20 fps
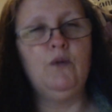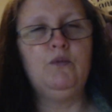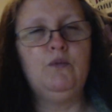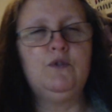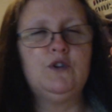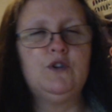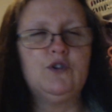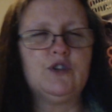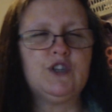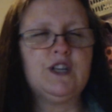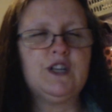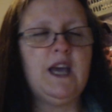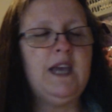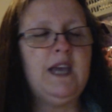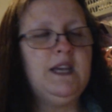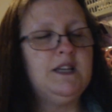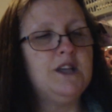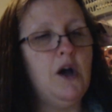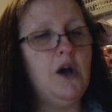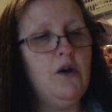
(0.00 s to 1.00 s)
just
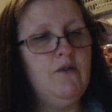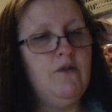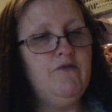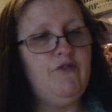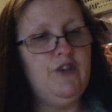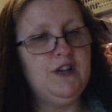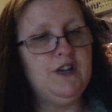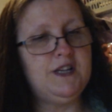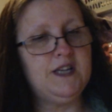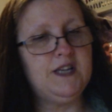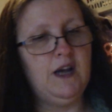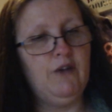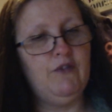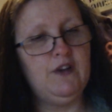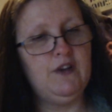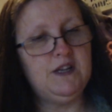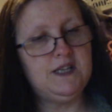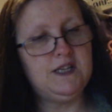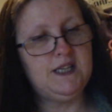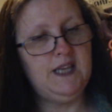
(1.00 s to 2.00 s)
take time for yourself
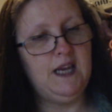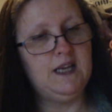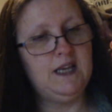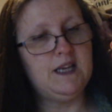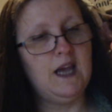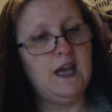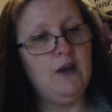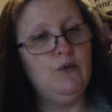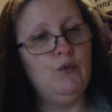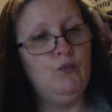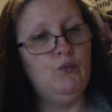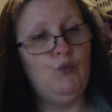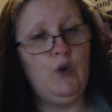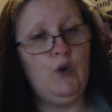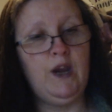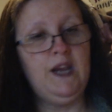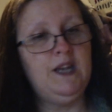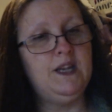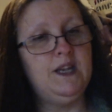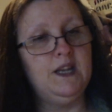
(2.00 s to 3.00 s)
and sit down and
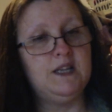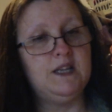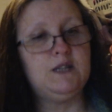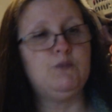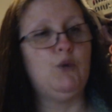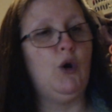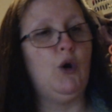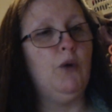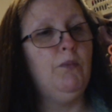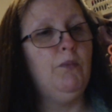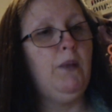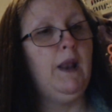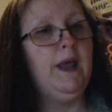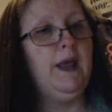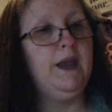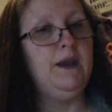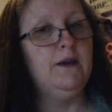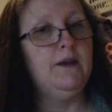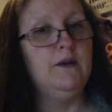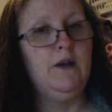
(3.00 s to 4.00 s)
read this
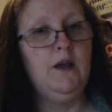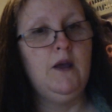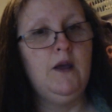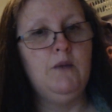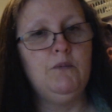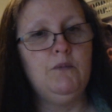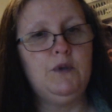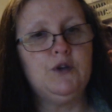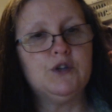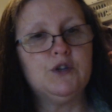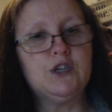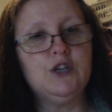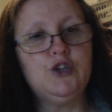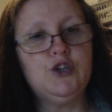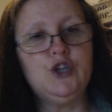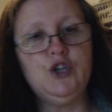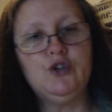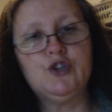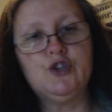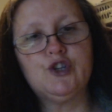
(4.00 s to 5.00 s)
properly, because
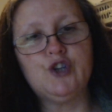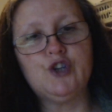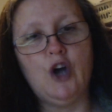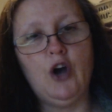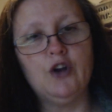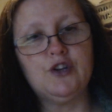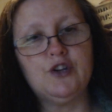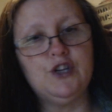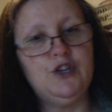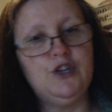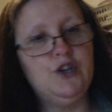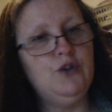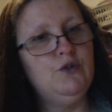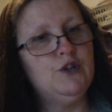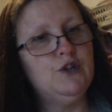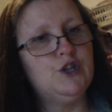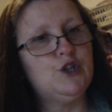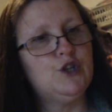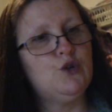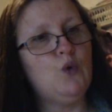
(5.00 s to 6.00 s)
as you start to do
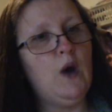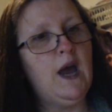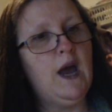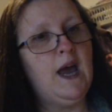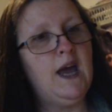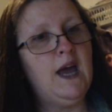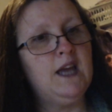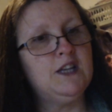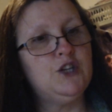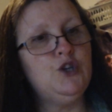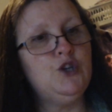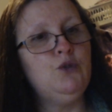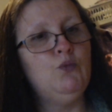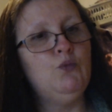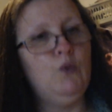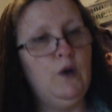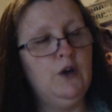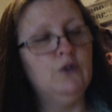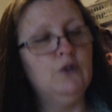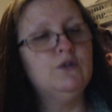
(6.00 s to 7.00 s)
the squares you
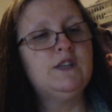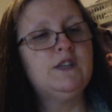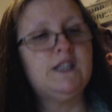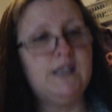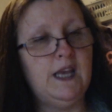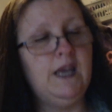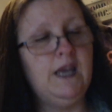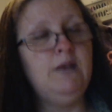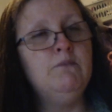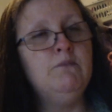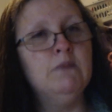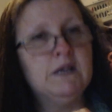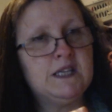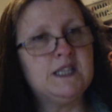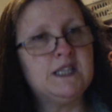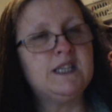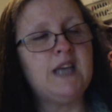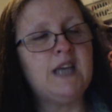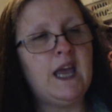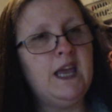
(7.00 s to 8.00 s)
will see
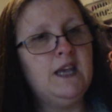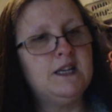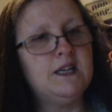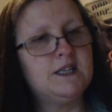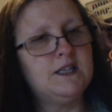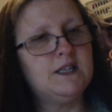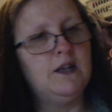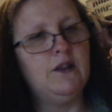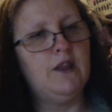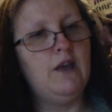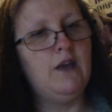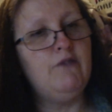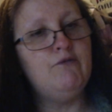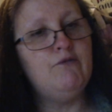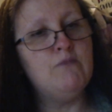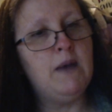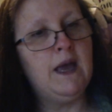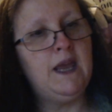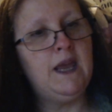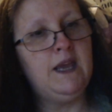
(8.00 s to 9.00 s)
mistakes that they've
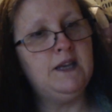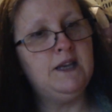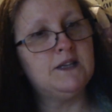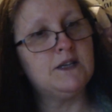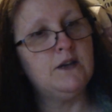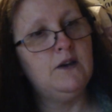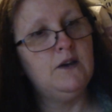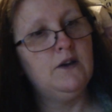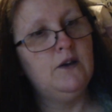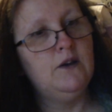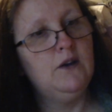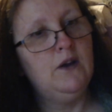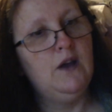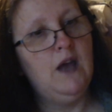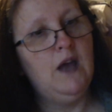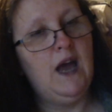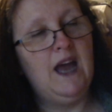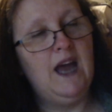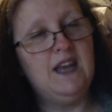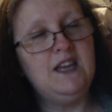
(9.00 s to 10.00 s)
made,
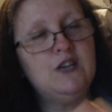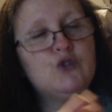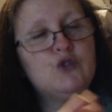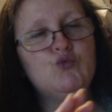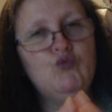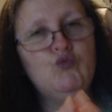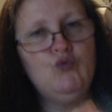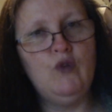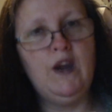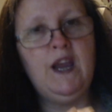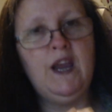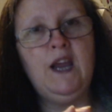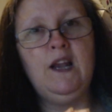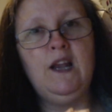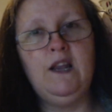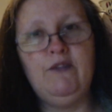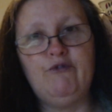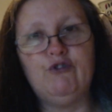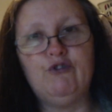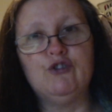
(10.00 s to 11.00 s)
and it's
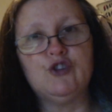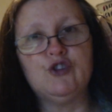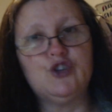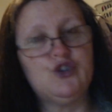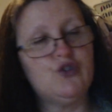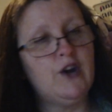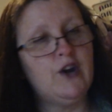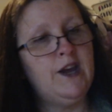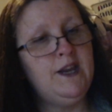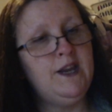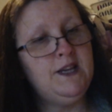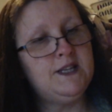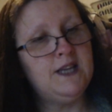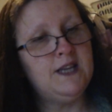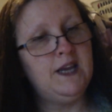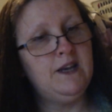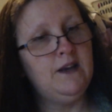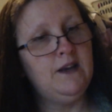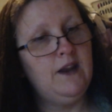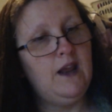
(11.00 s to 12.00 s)
really
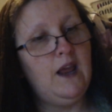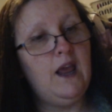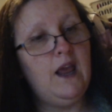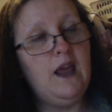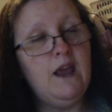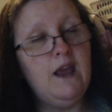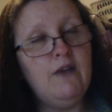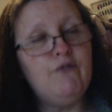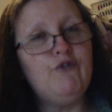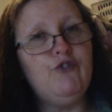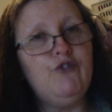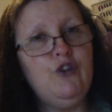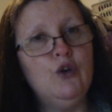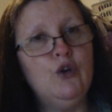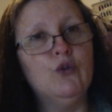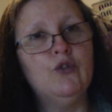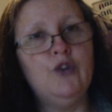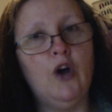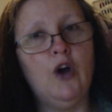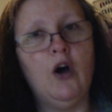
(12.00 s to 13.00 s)
frustrating. If
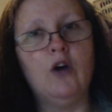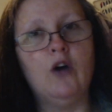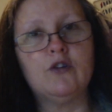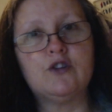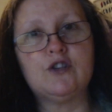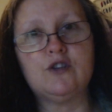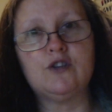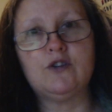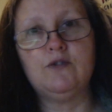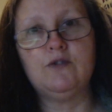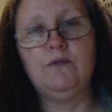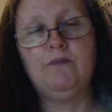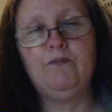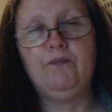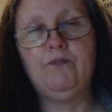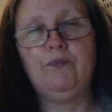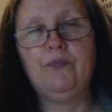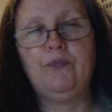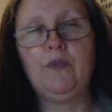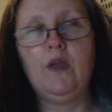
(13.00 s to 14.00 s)
you're not
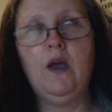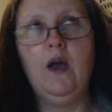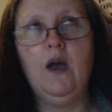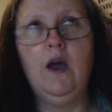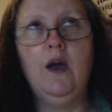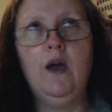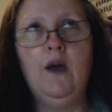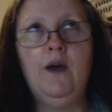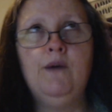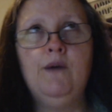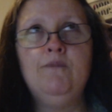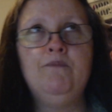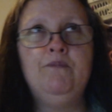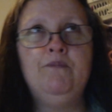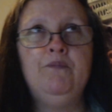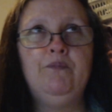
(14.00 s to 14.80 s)
if